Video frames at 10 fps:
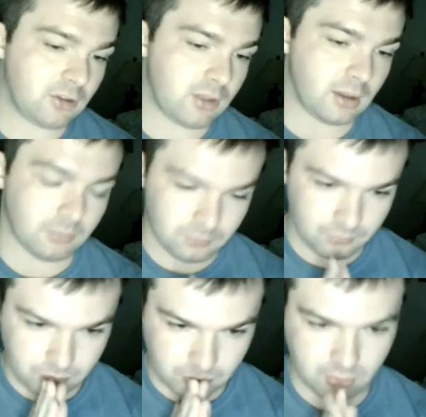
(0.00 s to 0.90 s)
to
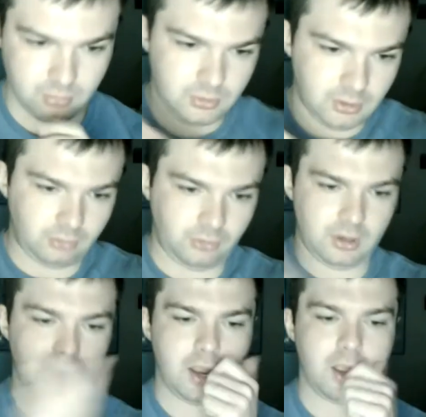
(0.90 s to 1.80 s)
this
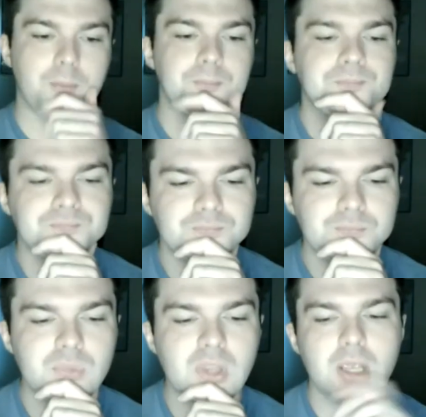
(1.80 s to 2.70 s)
thing now.
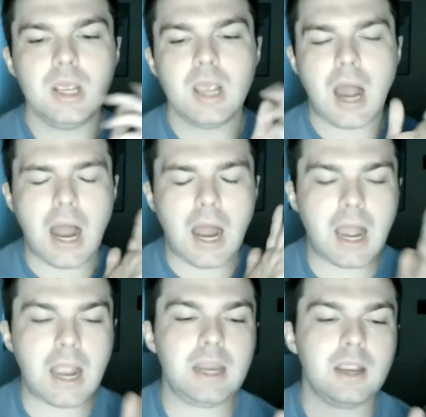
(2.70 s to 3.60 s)

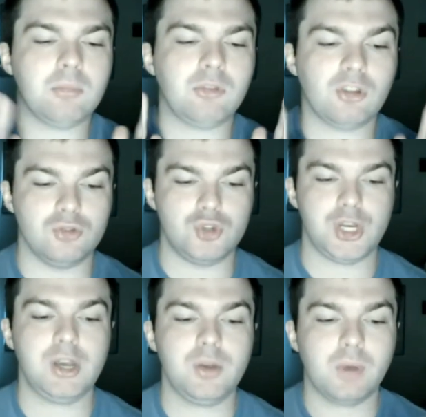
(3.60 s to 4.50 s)
I am so
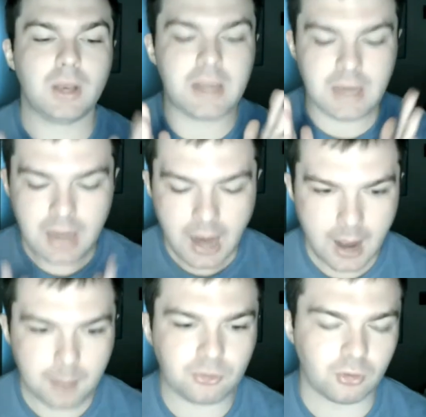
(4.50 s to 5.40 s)
genuinely and
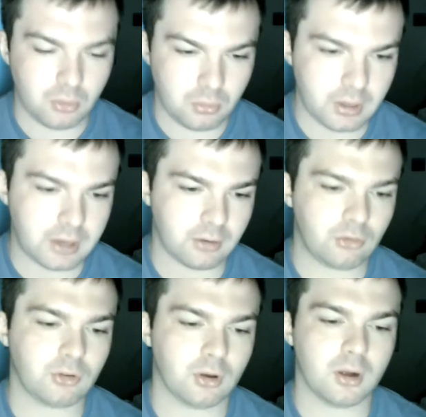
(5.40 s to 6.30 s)
absolutely
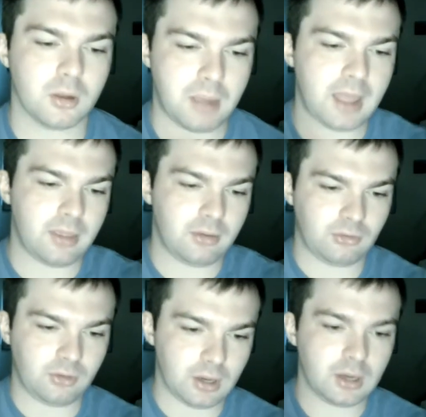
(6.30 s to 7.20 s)
concerned by
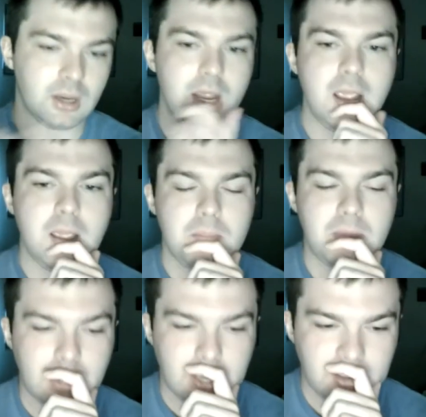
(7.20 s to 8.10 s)
this thing,
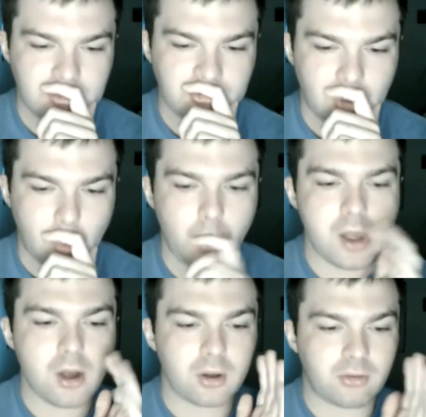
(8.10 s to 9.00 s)
because
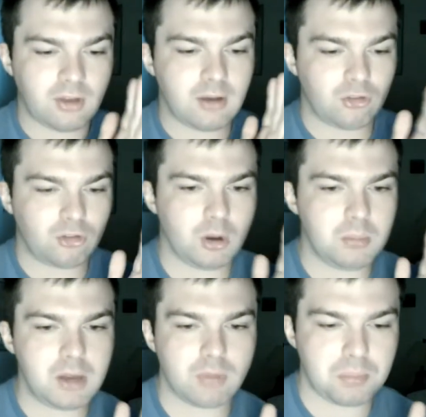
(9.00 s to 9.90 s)
we are seeing so
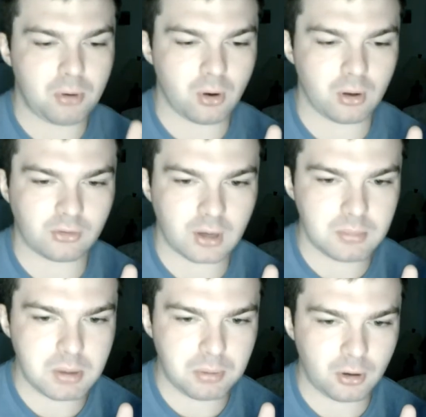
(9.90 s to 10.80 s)
many reports. And
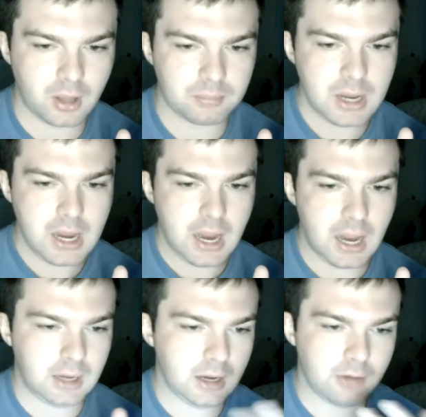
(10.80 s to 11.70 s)
let me pull up,
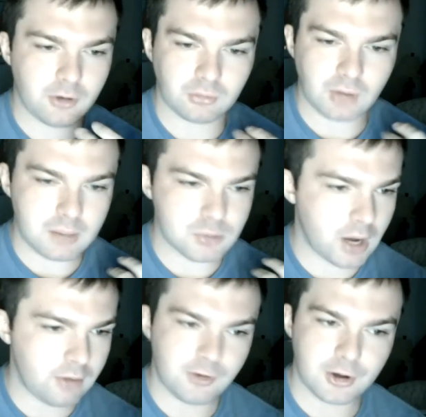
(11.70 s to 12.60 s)
and again, folks, I'm
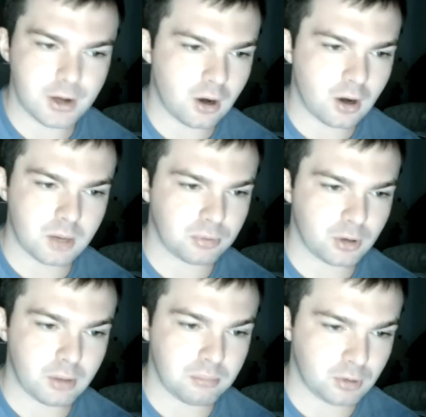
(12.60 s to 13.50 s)
trying very hard
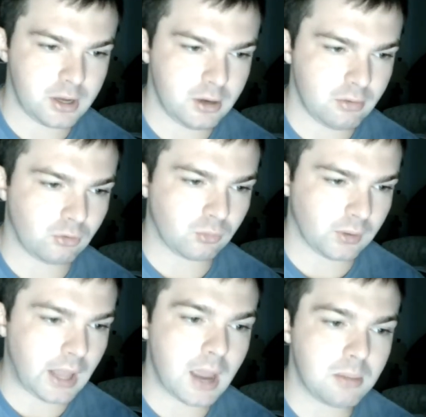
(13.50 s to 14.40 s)
to bring you as
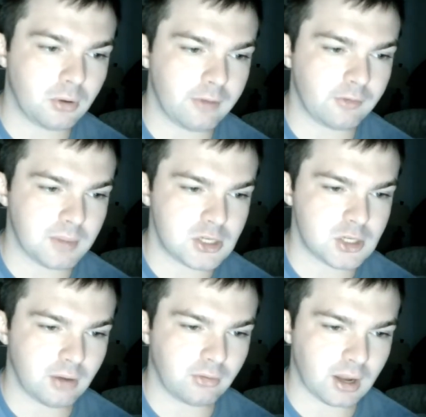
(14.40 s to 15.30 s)
reliable
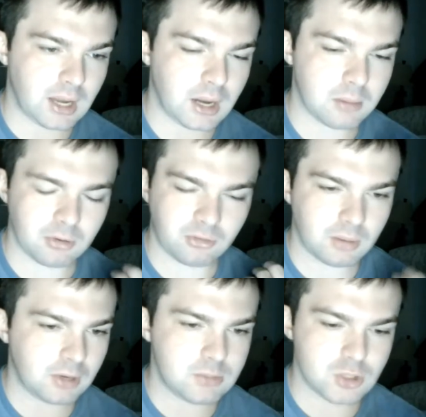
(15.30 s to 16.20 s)
information as I can, but
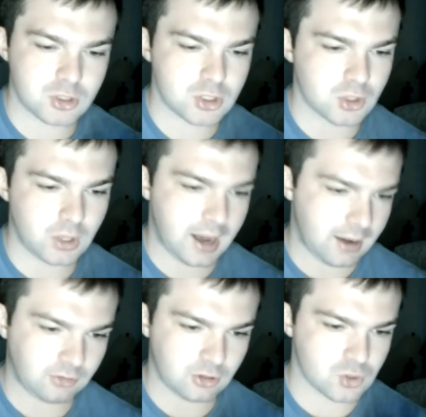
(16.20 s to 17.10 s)
sometimes you're just going to
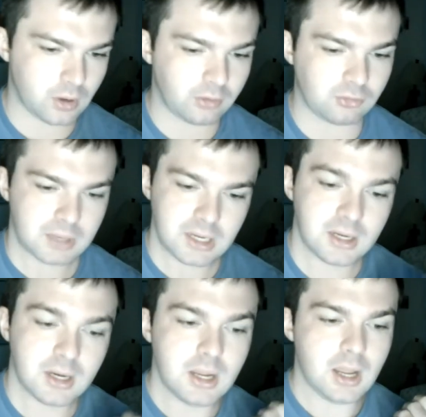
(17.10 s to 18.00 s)
have to trust
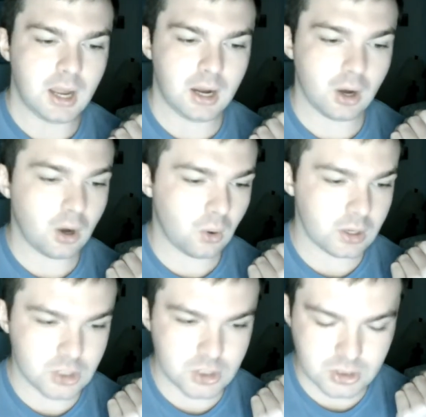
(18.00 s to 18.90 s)
me,
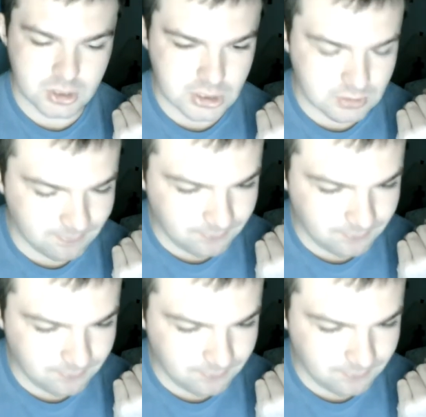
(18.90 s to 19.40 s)
or just